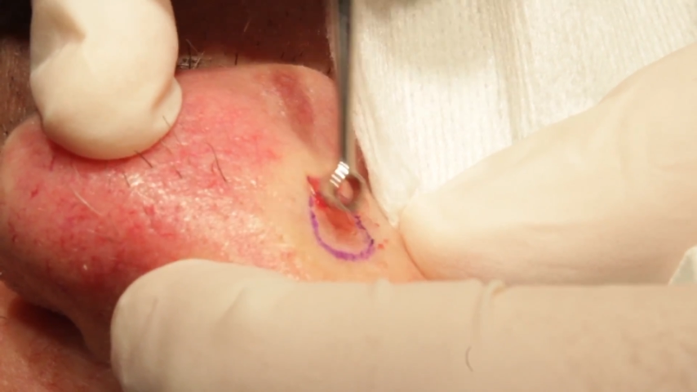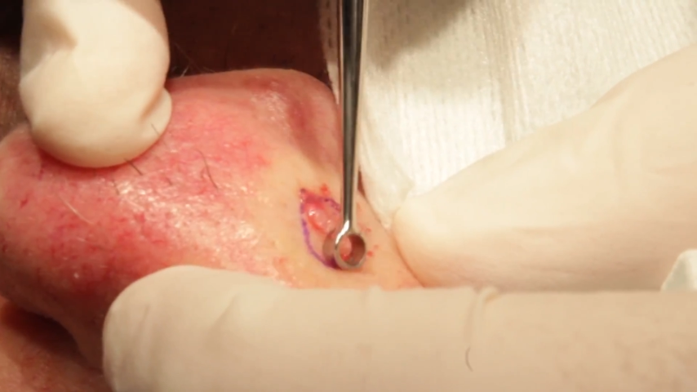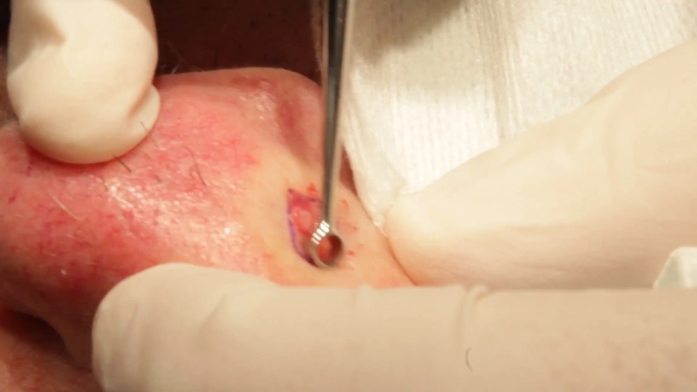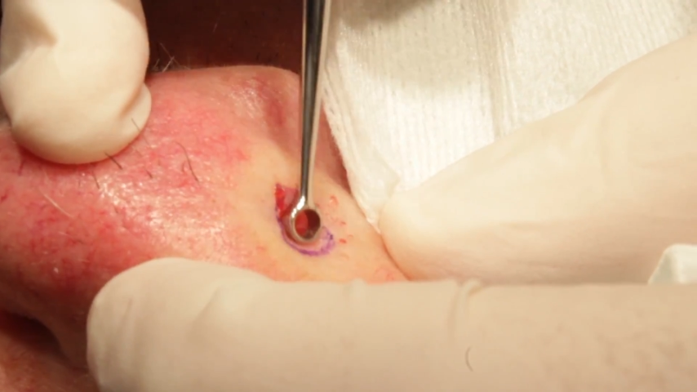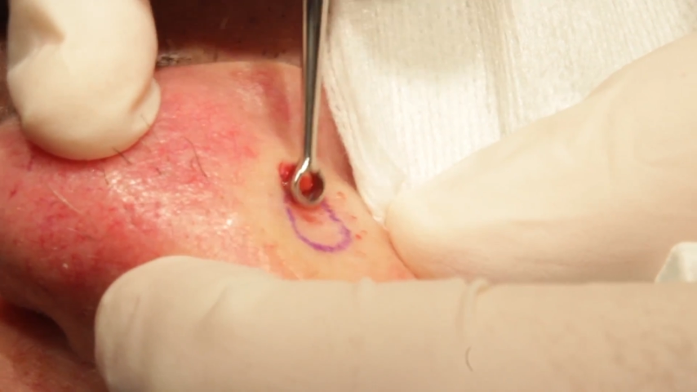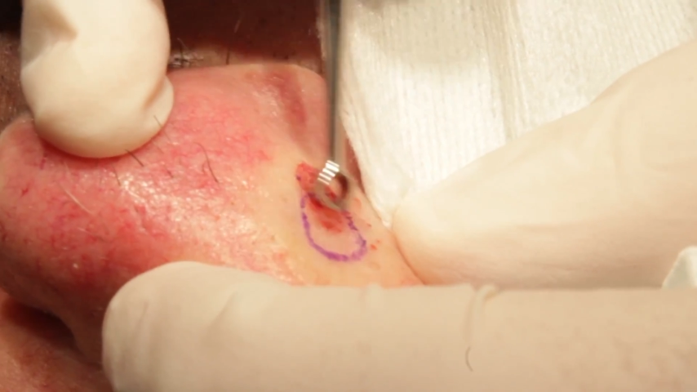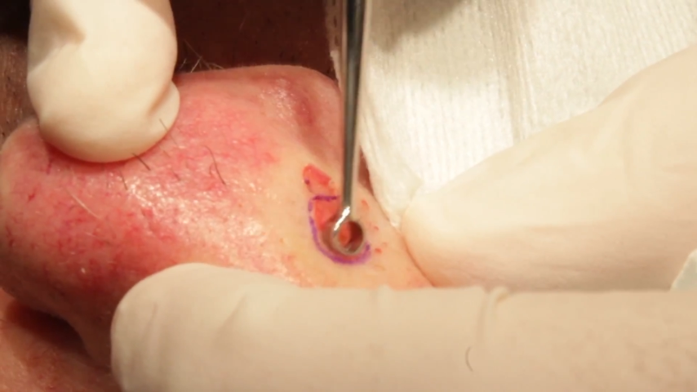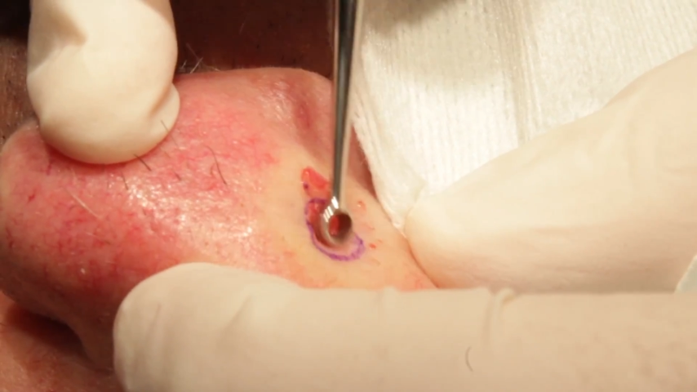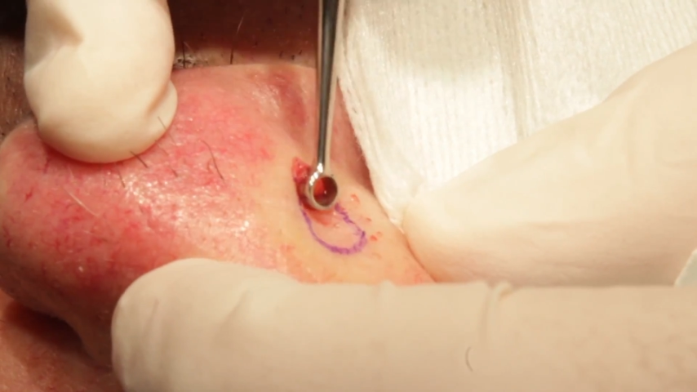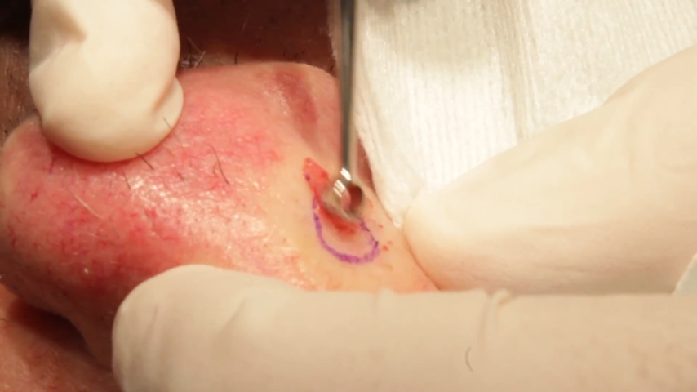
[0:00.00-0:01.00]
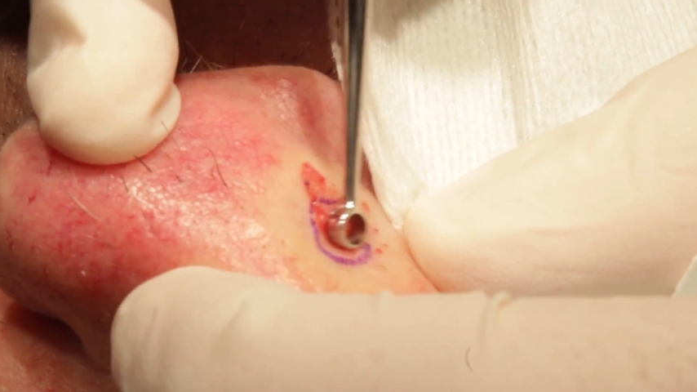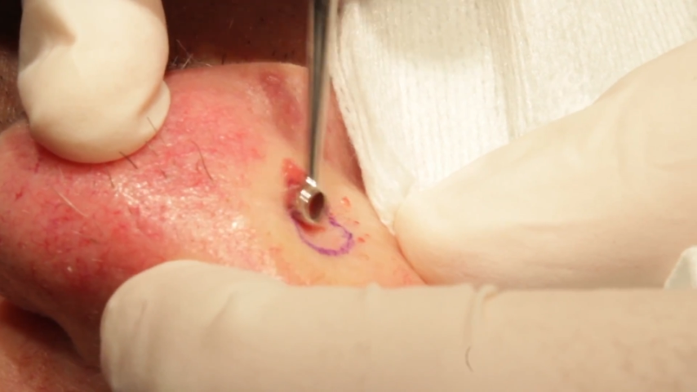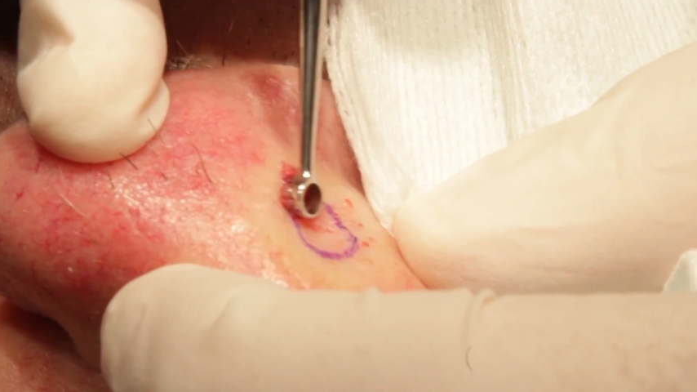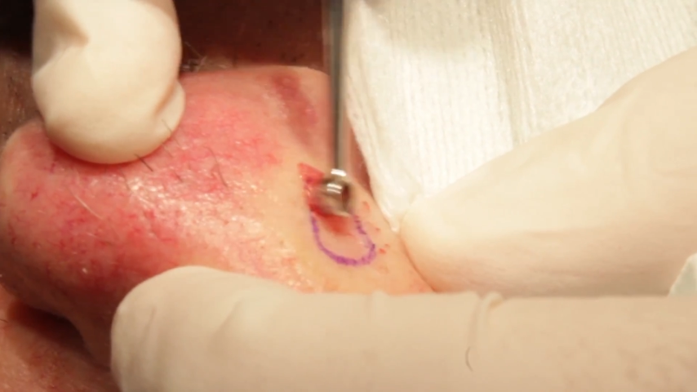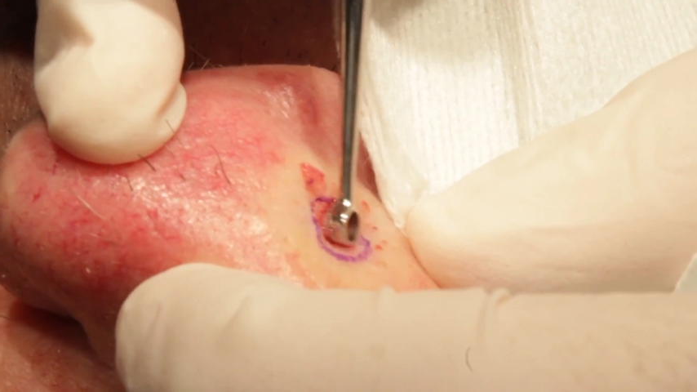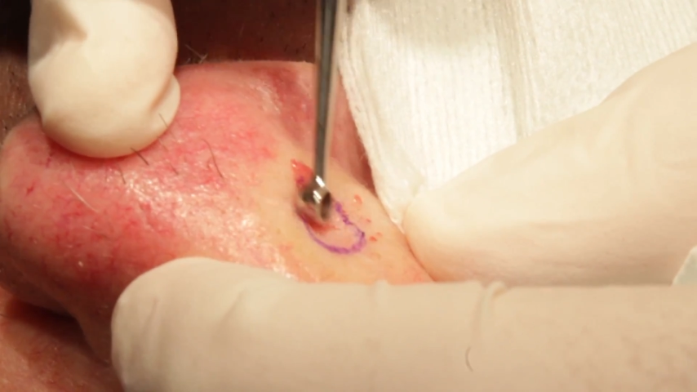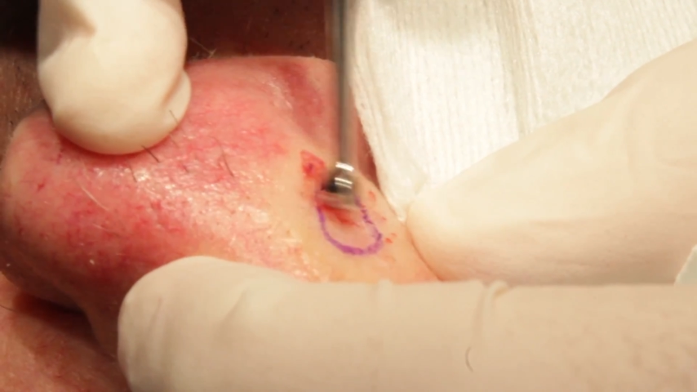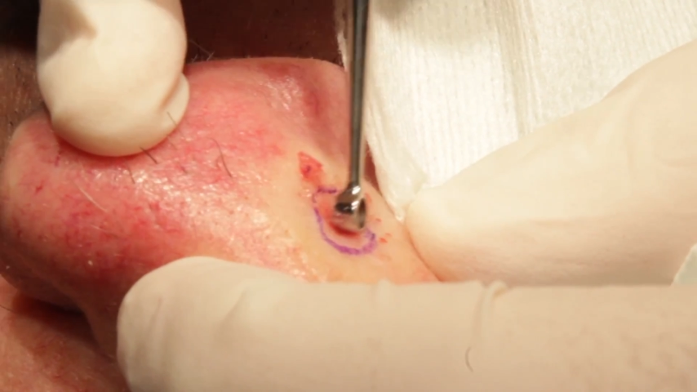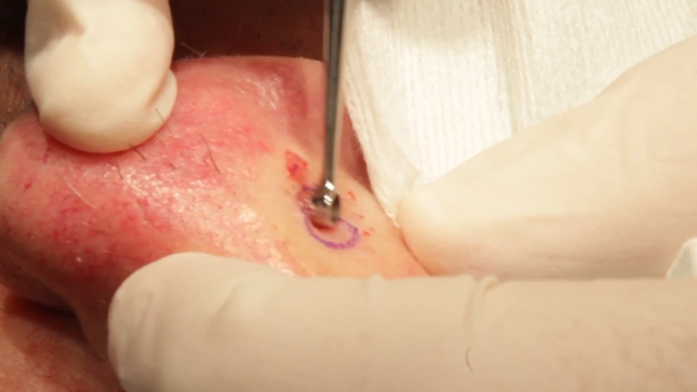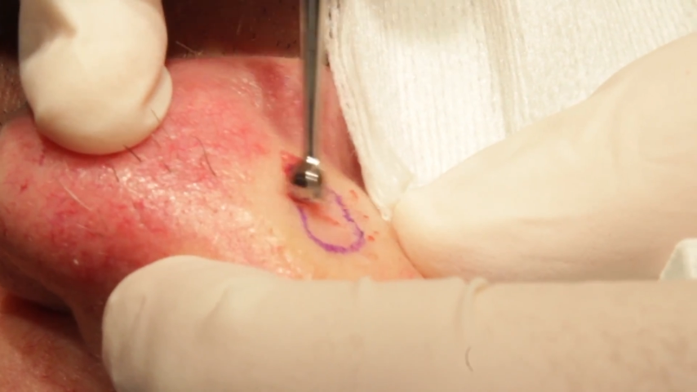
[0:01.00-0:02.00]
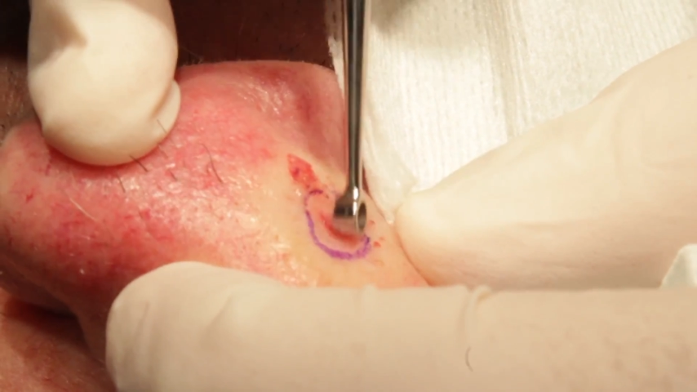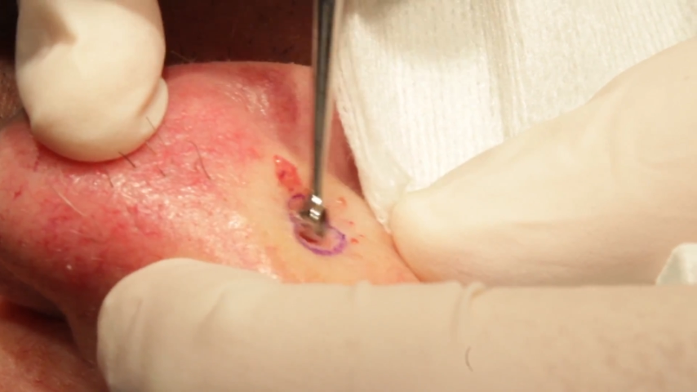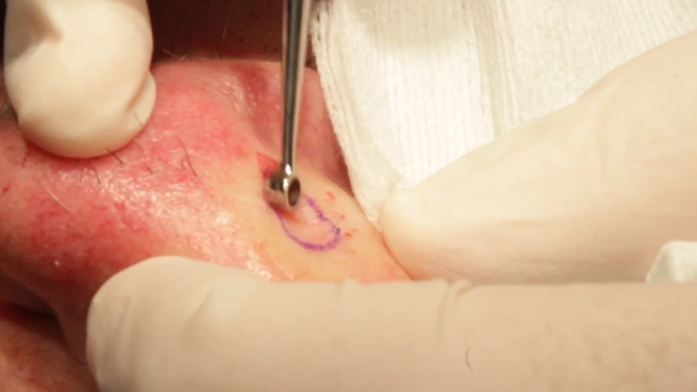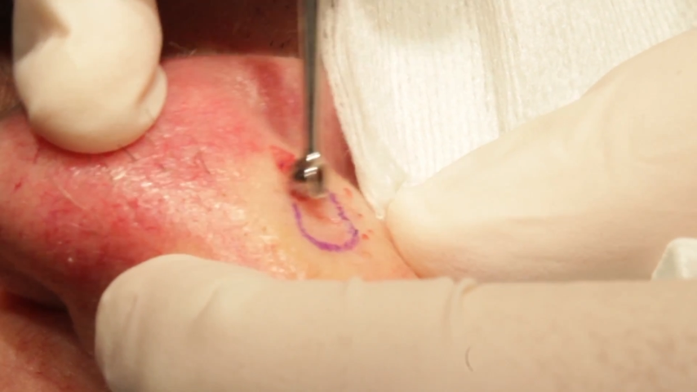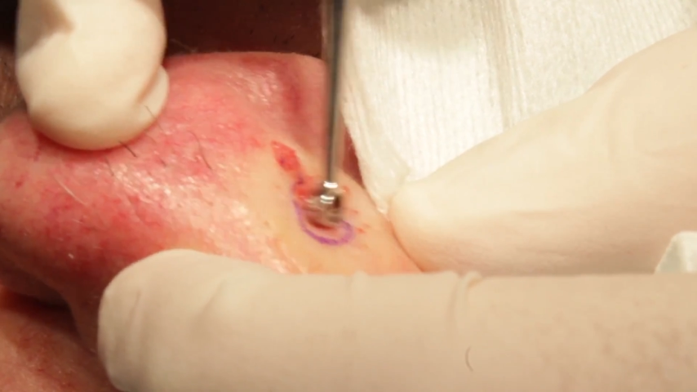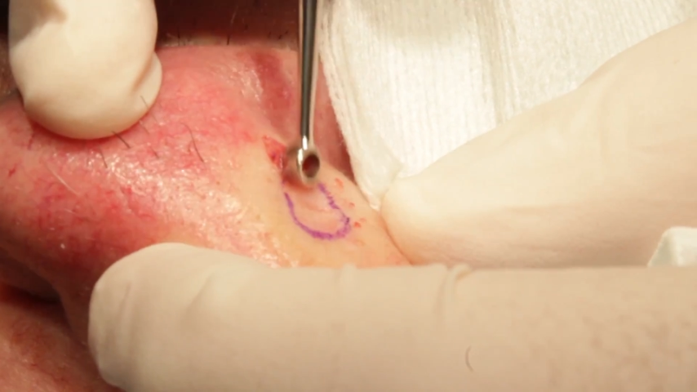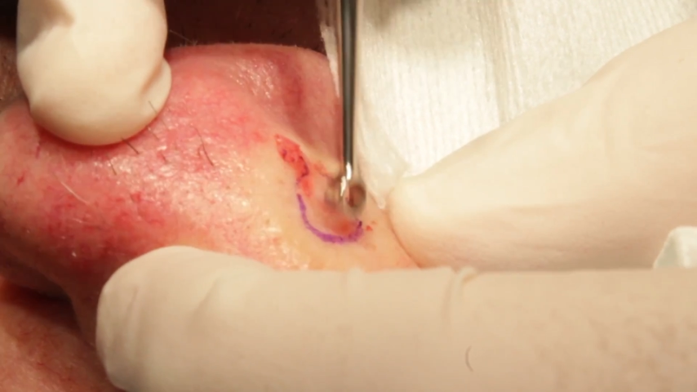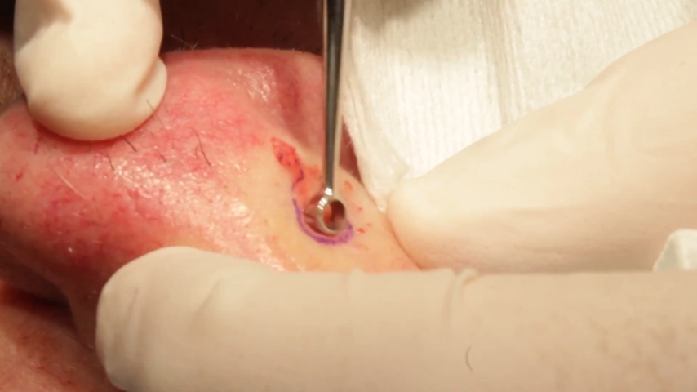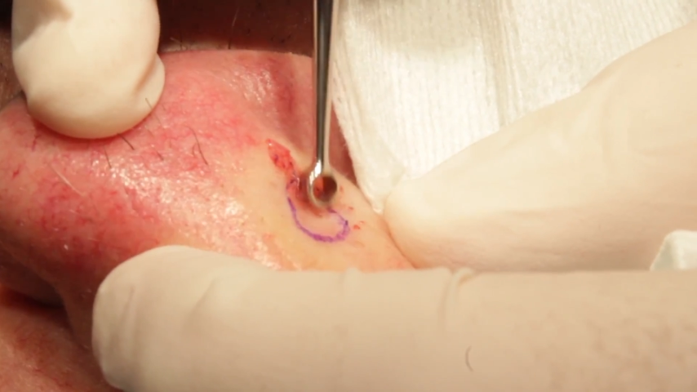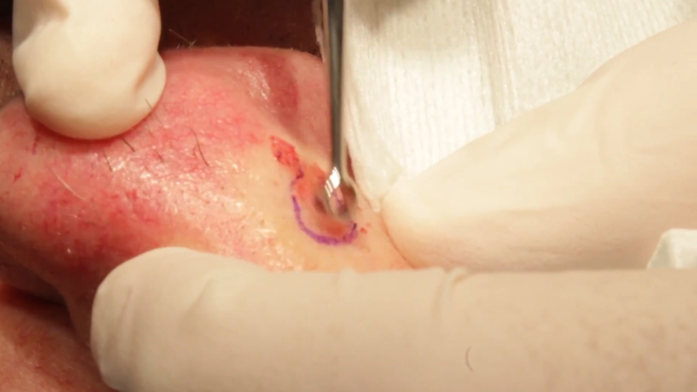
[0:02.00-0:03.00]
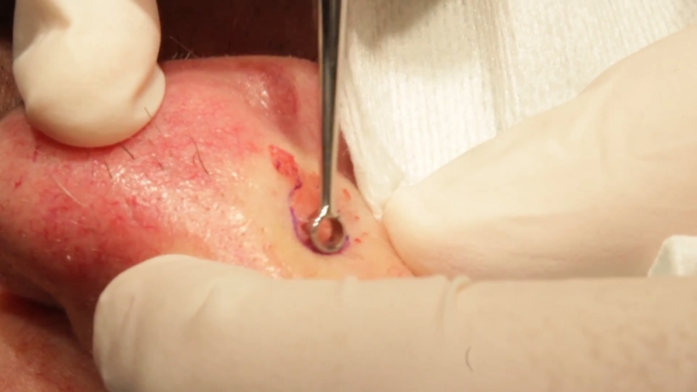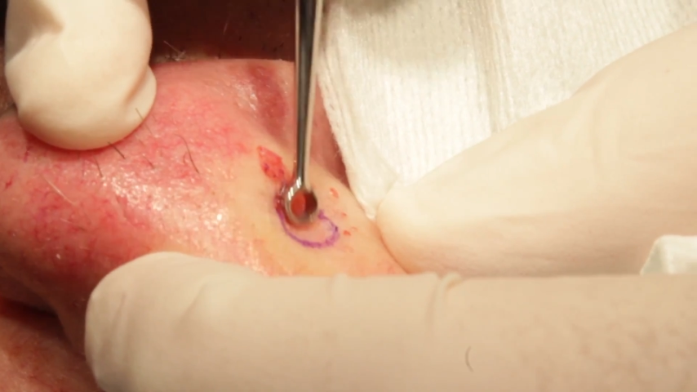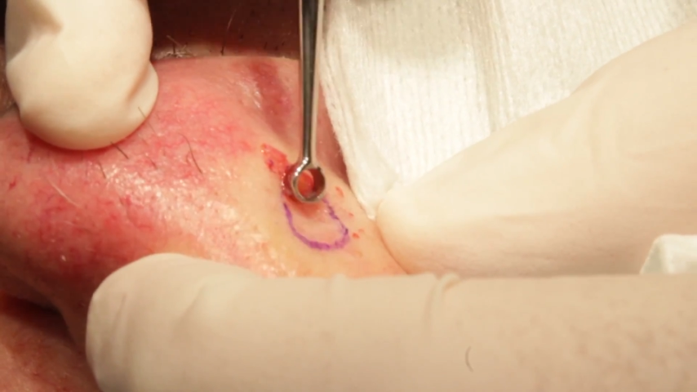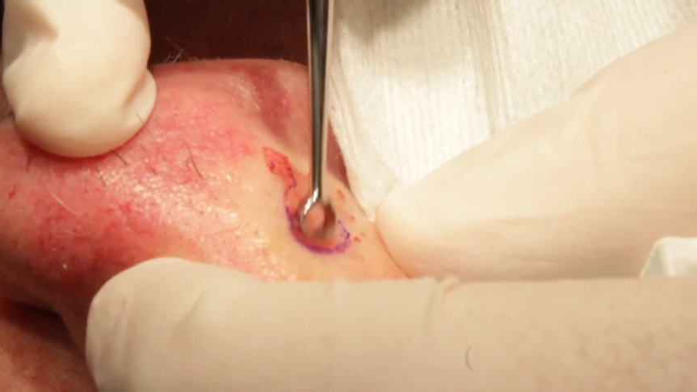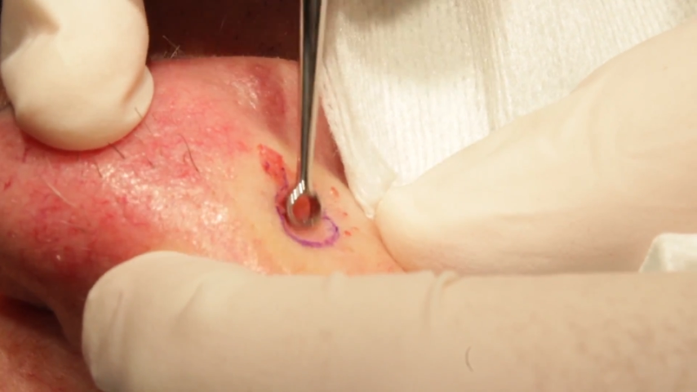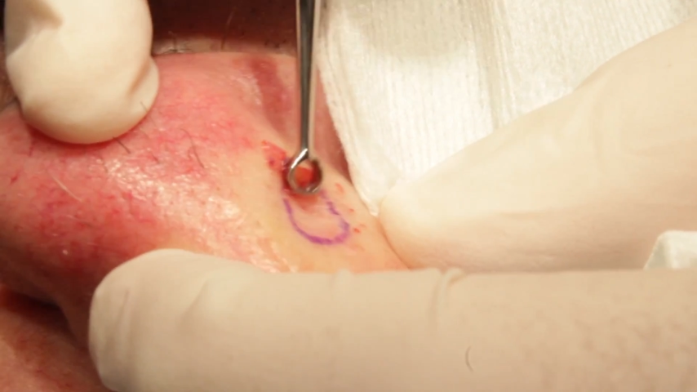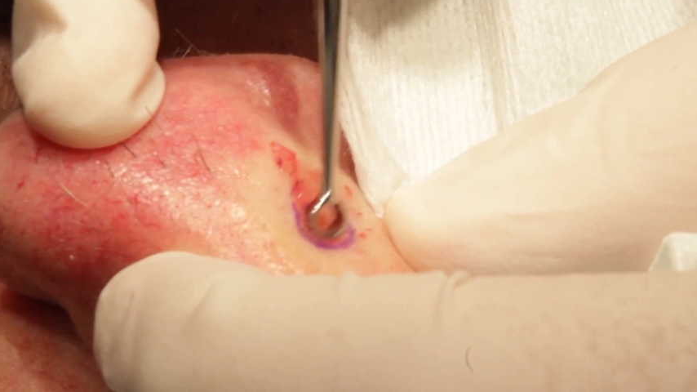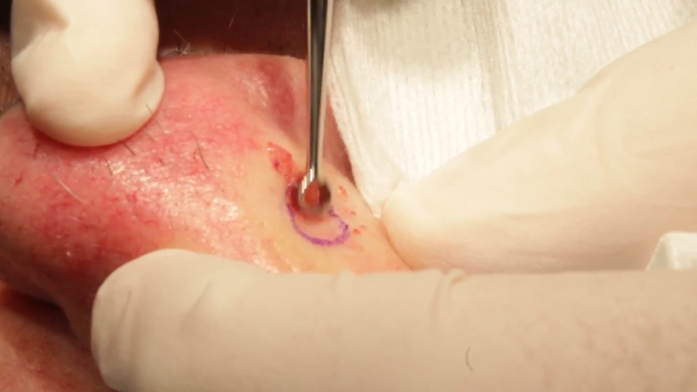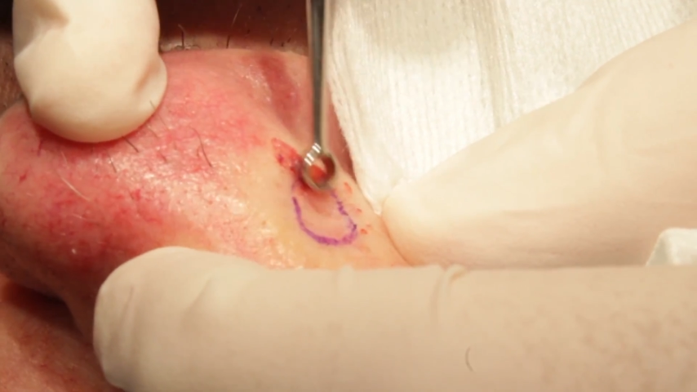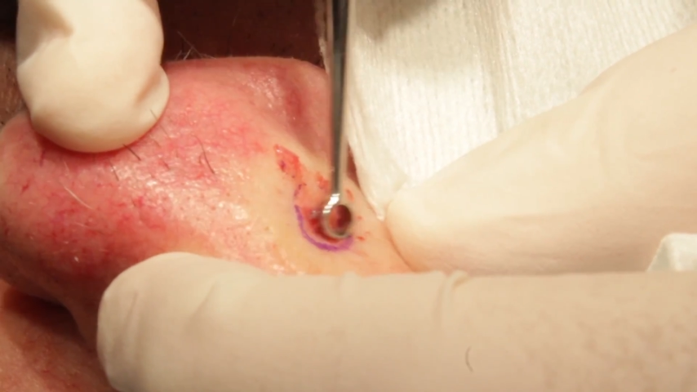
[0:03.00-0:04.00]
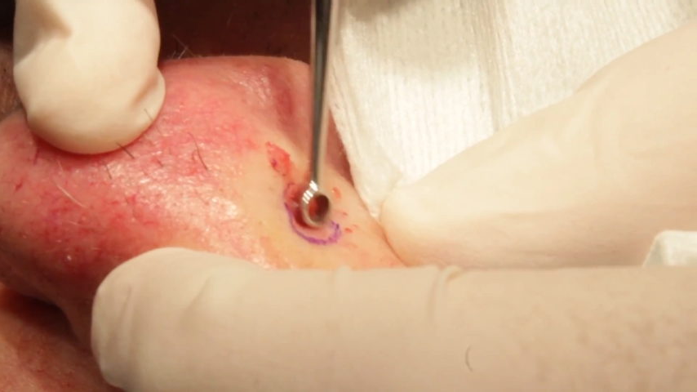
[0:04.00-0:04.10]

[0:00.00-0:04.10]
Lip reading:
Nobody's mouth can be seen.